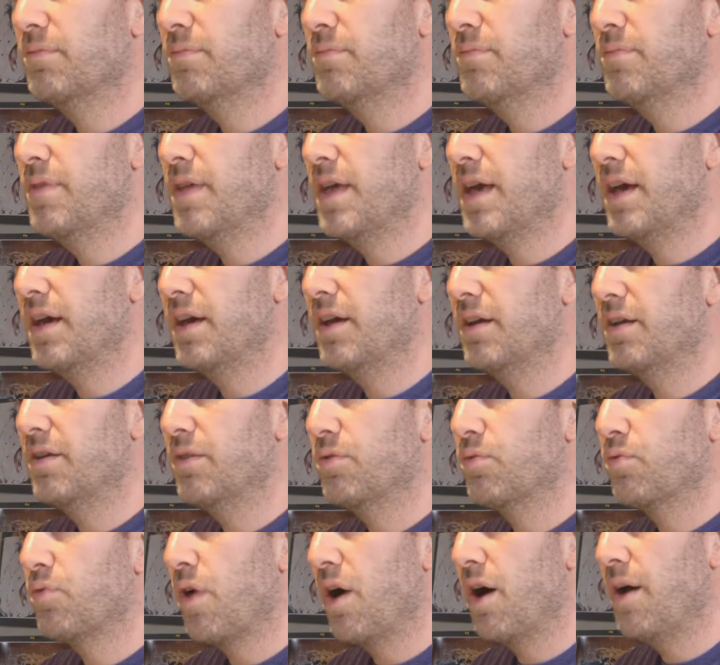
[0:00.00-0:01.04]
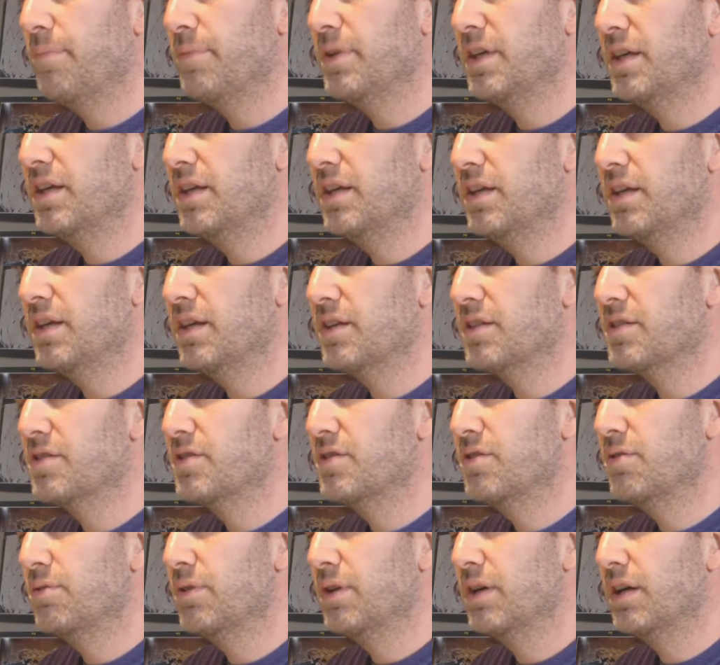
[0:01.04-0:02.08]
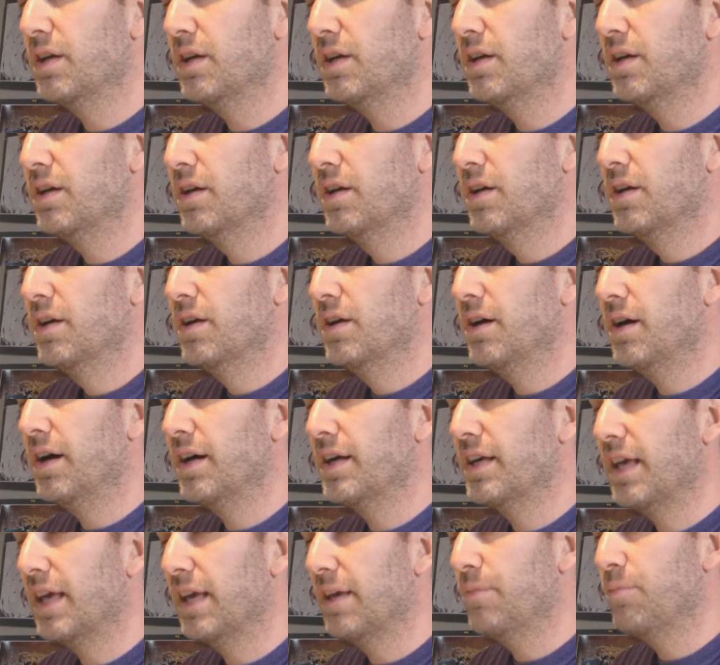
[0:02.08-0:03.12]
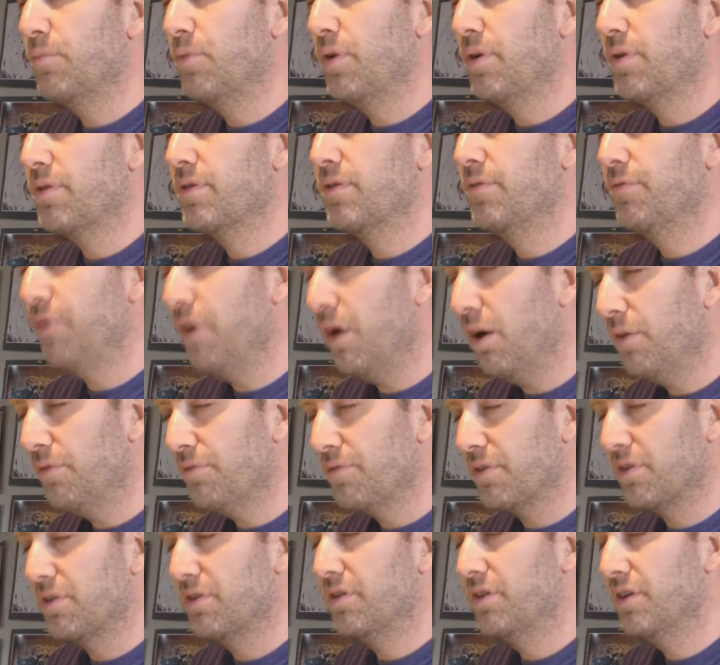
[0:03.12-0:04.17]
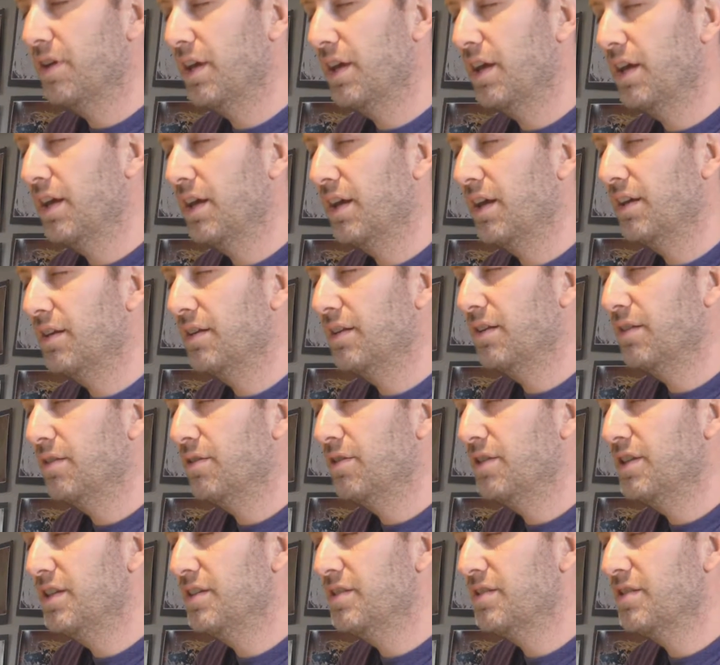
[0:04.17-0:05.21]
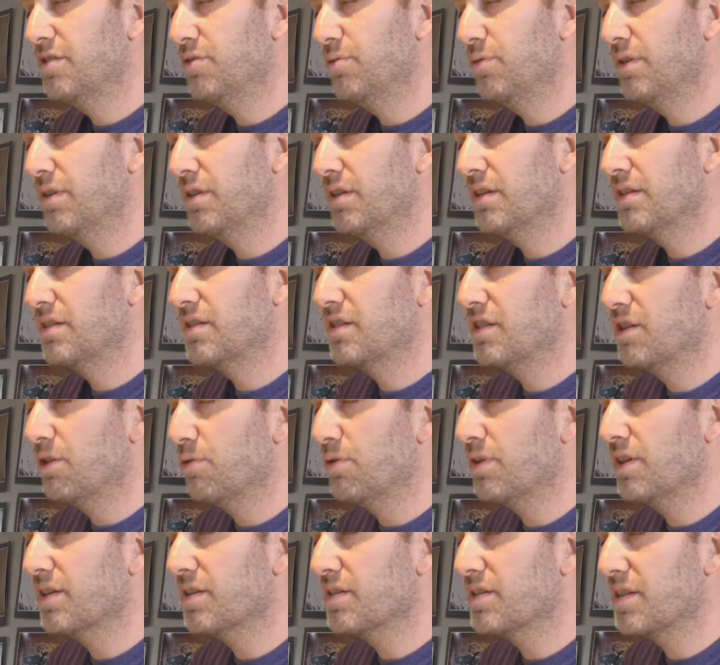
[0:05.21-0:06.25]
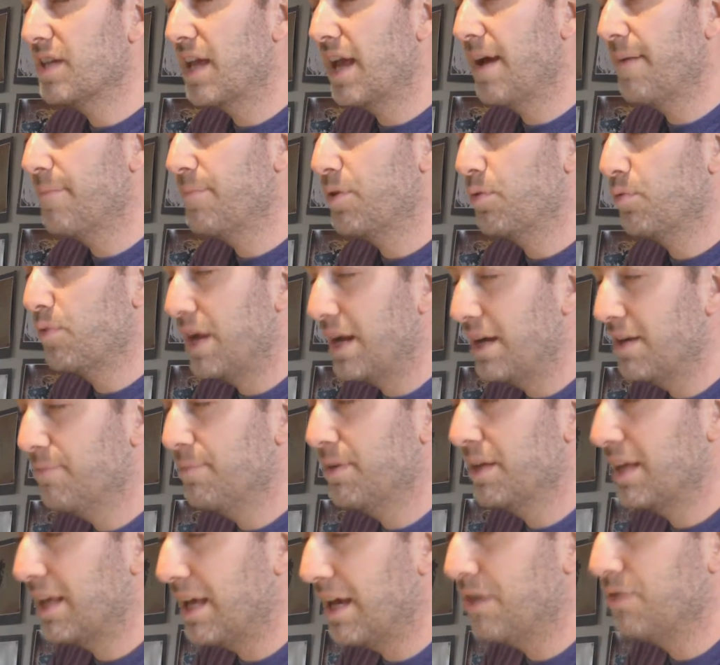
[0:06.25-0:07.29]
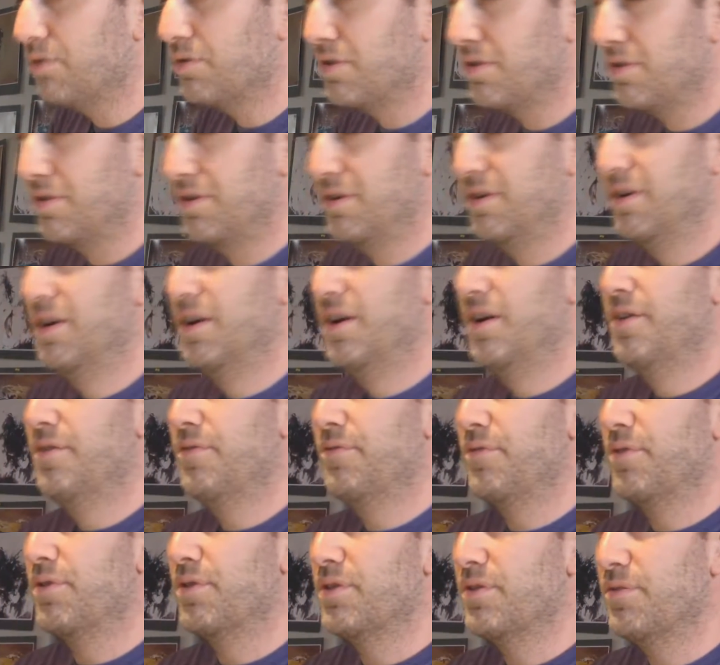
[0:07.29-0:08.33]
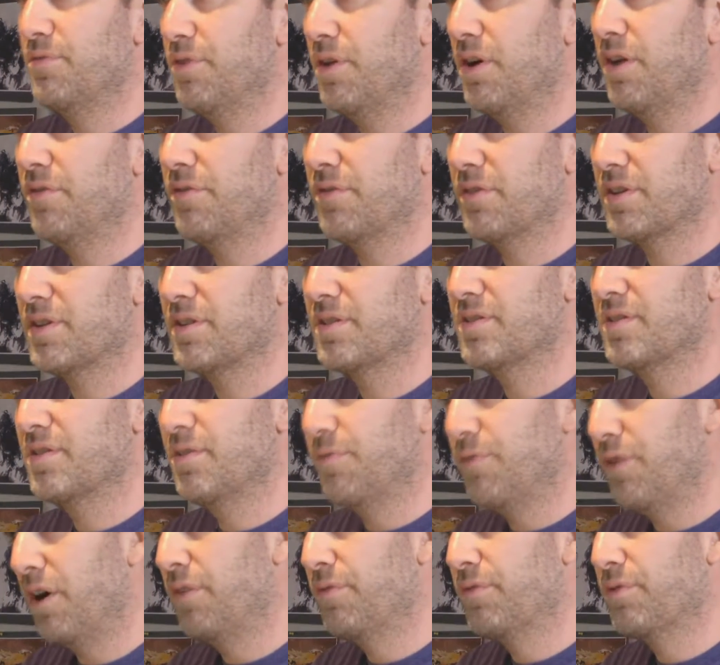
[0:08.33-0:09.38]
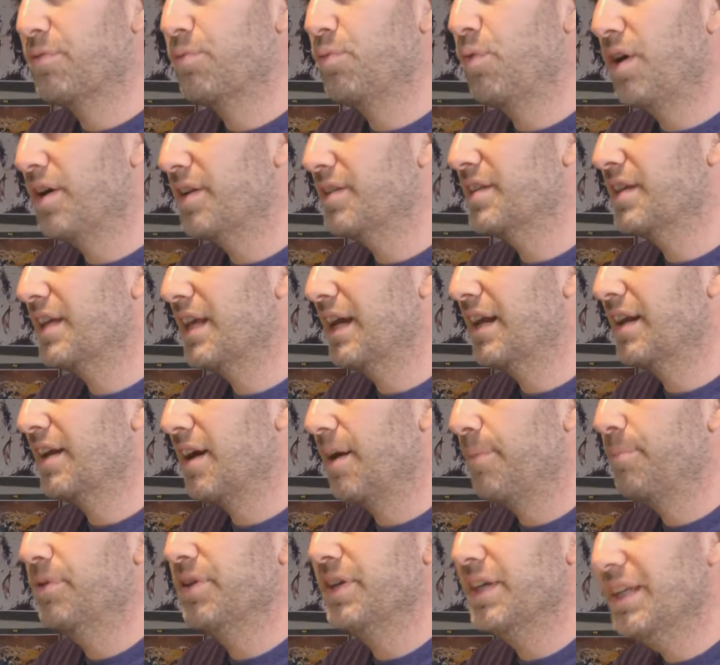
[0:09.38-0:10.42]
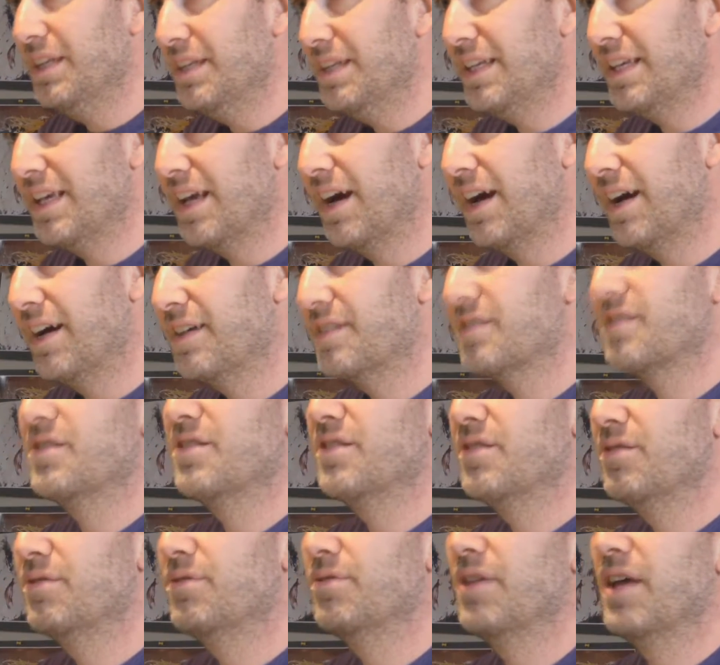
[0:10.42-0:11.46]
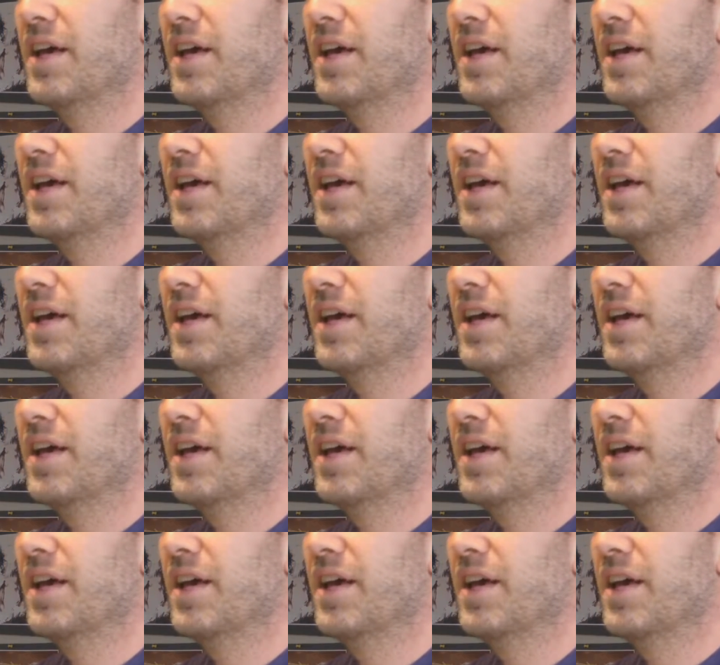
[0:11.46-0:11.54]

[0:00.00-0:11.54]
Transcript: Then Rami is doing a game with Devolver, and he's doing the Serious Sam, the Random Encounter for Devolver, because Devolver wanted to get a couple indie guys to do,